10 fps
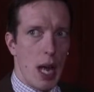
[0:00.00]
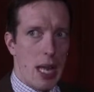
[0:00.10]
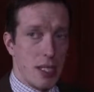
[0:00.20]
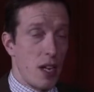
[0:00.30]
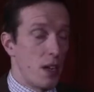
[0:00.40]

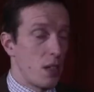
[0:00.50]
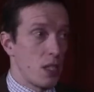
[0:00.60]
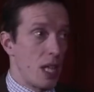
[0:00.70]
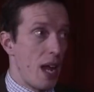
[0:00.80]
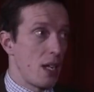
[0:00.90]
as I
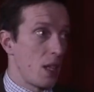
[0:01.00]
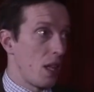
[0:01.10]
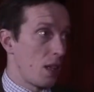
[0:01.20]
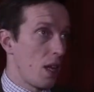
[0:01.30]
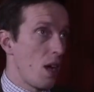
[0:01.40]
understand it,
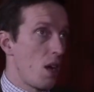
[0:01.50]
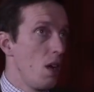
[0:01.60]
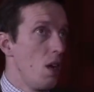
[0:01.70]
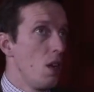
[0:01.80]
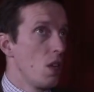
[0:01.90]
that mm. they are
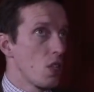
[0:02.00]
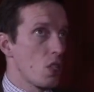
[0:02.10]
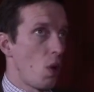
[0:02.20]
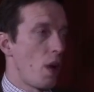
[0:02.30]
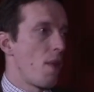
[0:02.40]

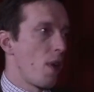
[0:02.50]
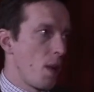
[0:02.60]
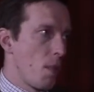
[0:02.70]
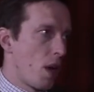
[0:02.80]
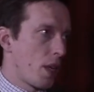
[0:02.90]
so
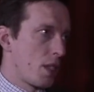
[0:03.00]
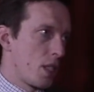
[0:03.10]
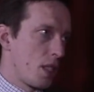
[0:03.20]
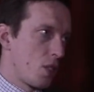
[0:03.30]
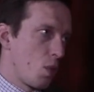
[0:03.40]
heavily
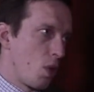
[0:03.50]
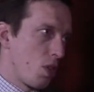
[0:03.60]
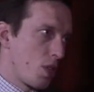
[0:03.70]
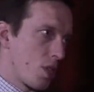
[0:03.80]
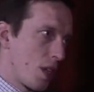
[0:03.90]
marketed
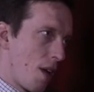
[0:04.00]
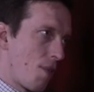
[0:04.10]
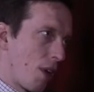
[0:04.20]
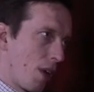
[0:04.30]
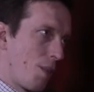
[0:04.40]
towards the
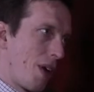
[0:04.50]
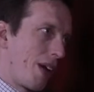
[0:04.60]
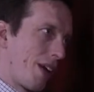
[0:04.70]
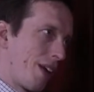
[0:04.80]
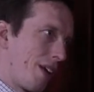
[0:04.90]
African
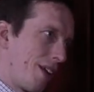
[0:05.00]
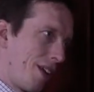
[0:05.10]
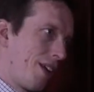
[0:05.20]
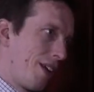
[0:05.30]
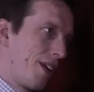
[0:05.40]
American.
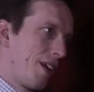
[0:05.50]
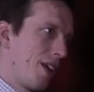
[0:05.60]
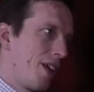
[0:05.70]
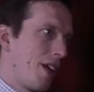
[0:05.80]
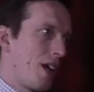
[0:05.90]
Yeah,
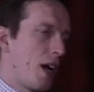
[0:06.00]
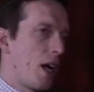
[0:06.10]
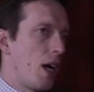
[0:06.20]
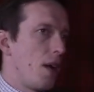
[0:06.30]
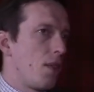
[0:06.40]
yeah.
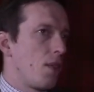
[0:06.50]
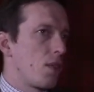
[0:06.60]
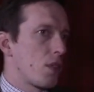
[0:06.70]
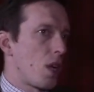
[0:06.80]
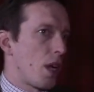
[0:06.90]
Uh,
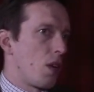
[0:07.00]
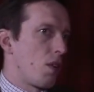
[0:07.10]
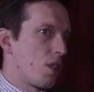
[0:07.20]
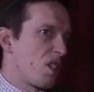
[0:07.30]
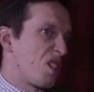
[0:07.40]
target
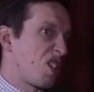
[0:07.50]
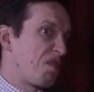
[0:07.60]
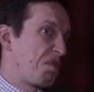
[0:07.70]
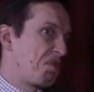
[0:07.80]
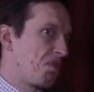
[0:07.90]
audience that
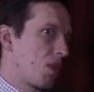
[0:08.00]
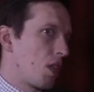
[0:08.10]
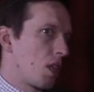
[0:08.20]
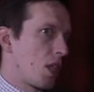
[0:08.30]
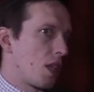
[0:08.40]

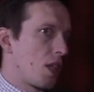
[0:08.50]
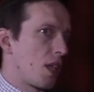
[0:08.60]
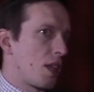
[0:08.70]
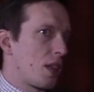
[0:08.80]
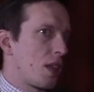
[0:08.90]
that
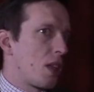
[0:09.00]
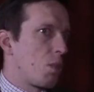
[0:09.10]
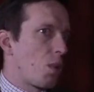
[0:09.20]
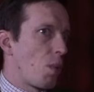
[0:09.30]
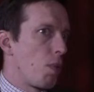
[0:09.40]
that
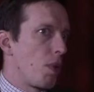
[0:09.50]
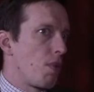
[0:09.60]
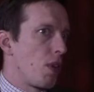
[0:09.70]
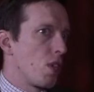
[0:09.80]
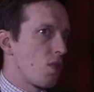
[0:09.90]
probably
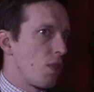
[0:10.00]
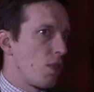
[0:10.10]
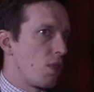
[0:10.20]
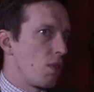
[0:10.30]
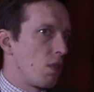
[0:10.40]
Finnish
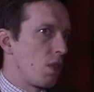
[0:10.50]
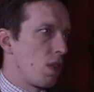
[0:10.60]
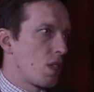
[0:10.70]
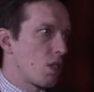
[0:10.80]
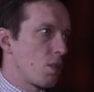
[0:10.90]

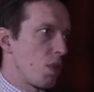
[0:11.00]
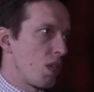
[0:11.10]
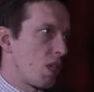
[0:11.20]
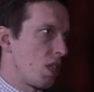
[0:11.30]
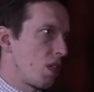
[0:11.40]
investors
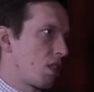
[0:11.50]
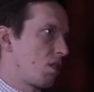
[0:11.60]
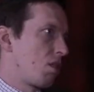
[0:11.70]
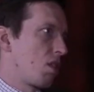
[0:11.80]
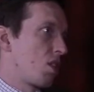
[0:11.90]
might think that
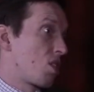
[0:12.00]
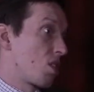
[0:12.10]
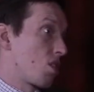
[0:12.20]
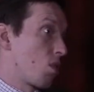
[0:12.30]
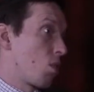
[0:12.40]
it's
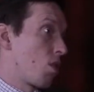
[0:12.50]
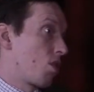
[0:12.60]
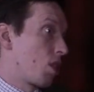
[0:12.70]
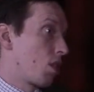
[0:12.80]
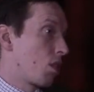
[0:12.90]
just not
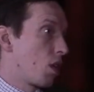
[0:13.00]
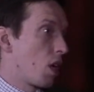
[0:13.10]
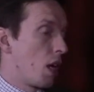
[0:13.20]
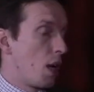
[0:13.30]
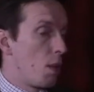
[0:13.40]
worth it no.
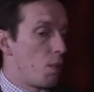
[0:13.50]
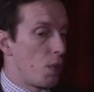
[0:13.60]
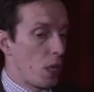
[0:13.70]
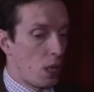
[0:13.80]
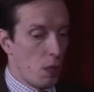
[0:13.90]
uh,
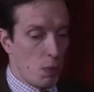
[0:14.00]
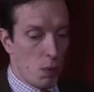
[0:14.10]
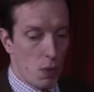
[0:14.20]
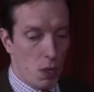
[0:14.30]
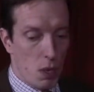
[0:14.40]
bringing them over